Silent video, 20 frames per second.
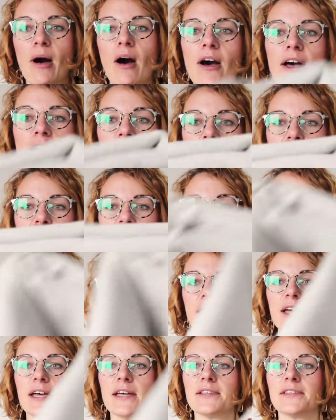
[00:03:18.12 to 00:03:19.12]
pile to
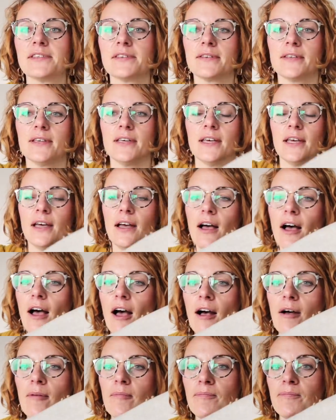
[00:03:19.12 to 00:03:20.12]
it.
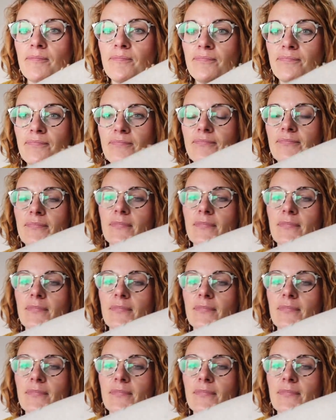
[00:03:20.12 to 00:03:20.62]
I